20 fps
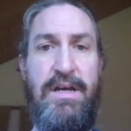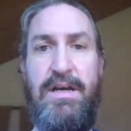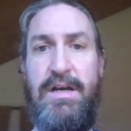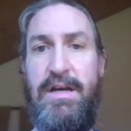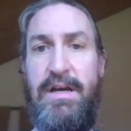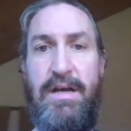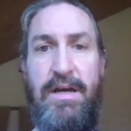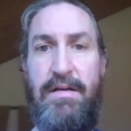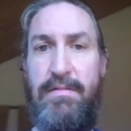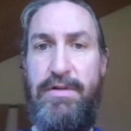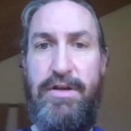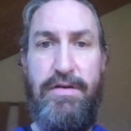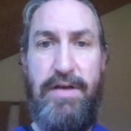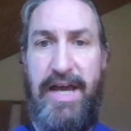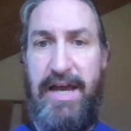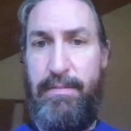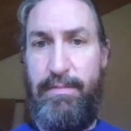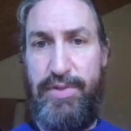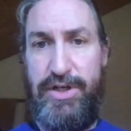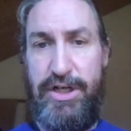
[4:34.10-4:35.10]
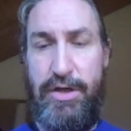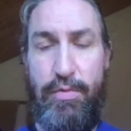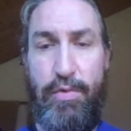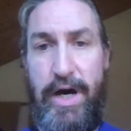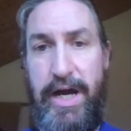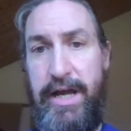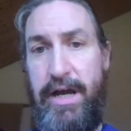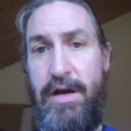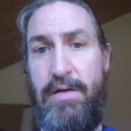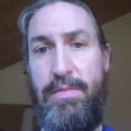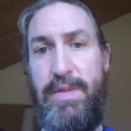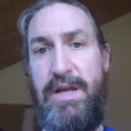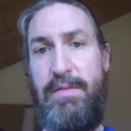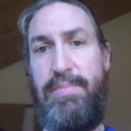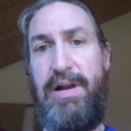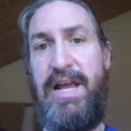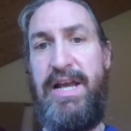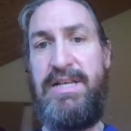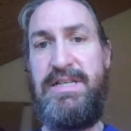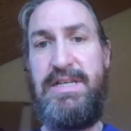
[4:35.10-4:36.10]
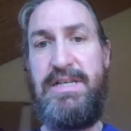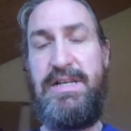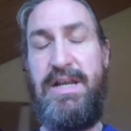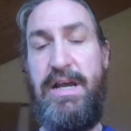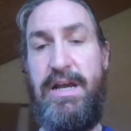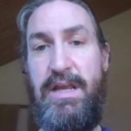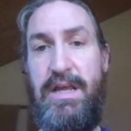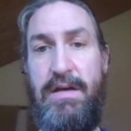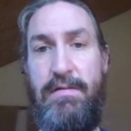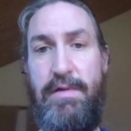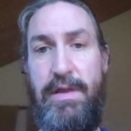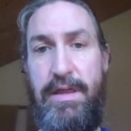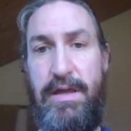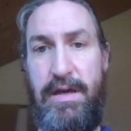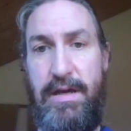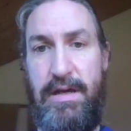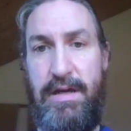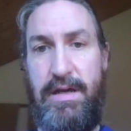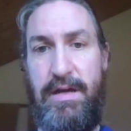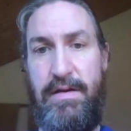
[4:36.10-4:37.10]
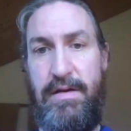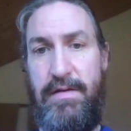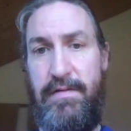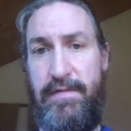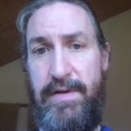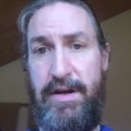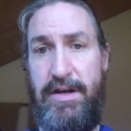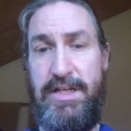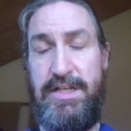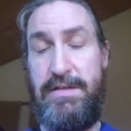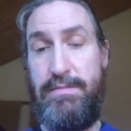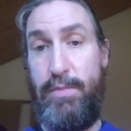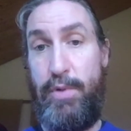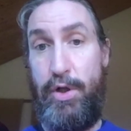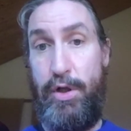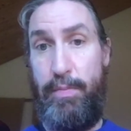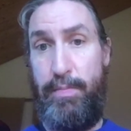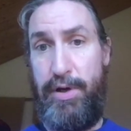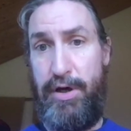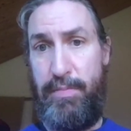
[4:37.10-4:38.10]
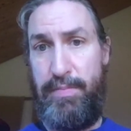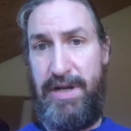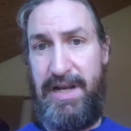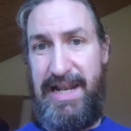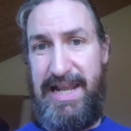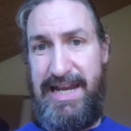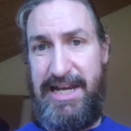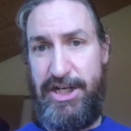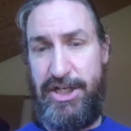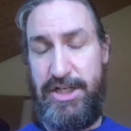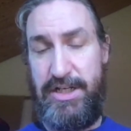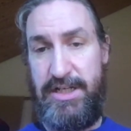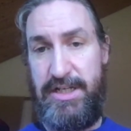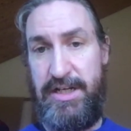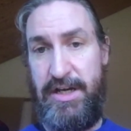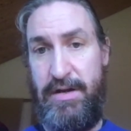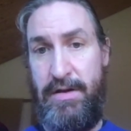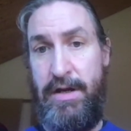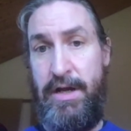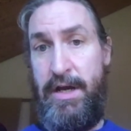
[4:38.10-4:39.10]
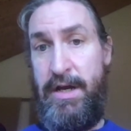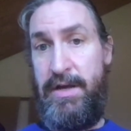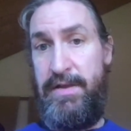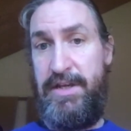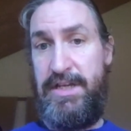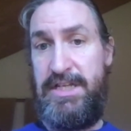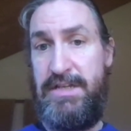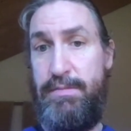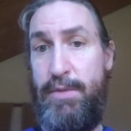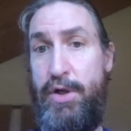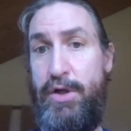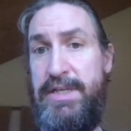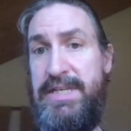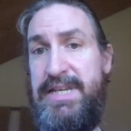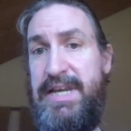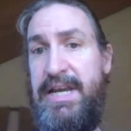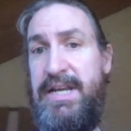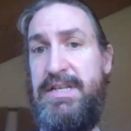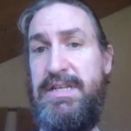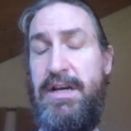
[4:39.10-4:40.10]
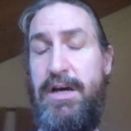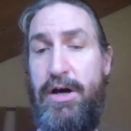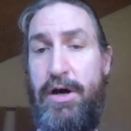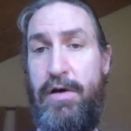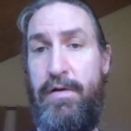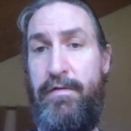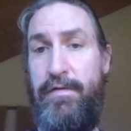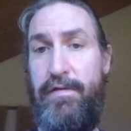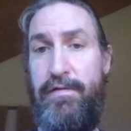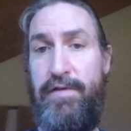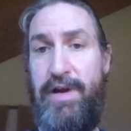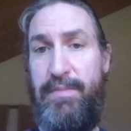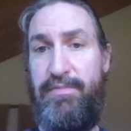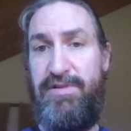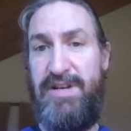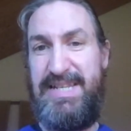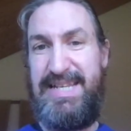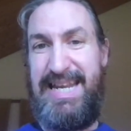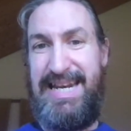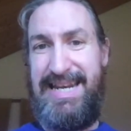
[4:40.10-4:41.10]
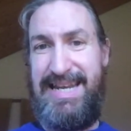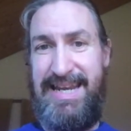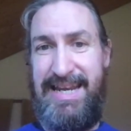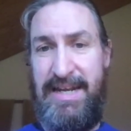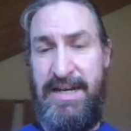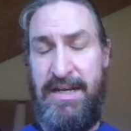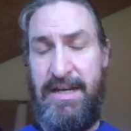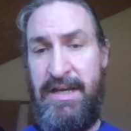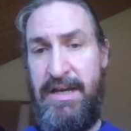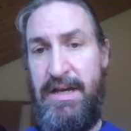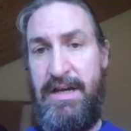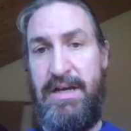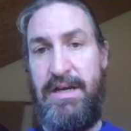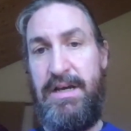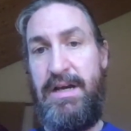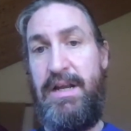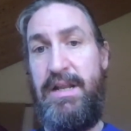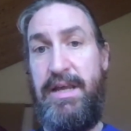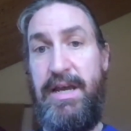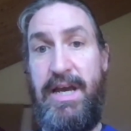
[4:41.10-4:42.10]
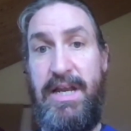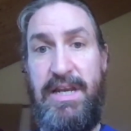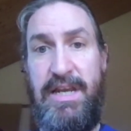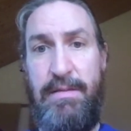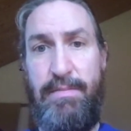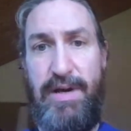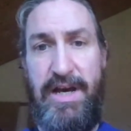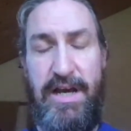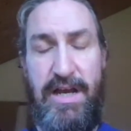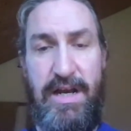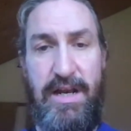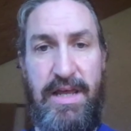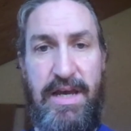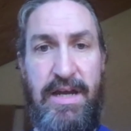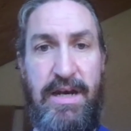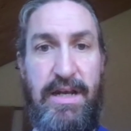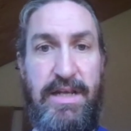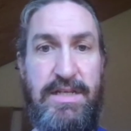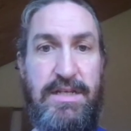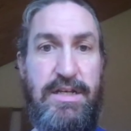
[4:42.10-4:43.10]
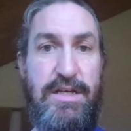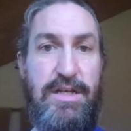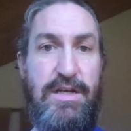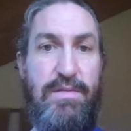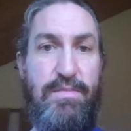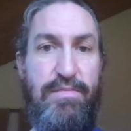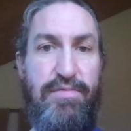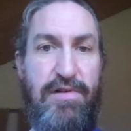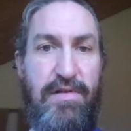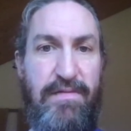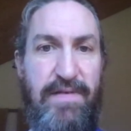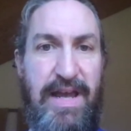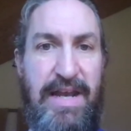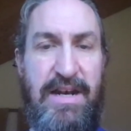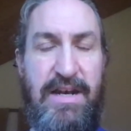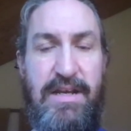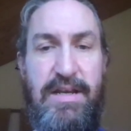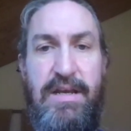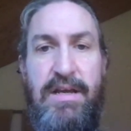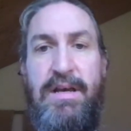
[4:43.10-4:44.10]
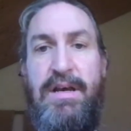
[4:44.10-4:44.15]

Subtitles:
New Hampshire, Wyoming, places like that with a very small population. So the small states are overrepresented, and the idea behind that is to prevent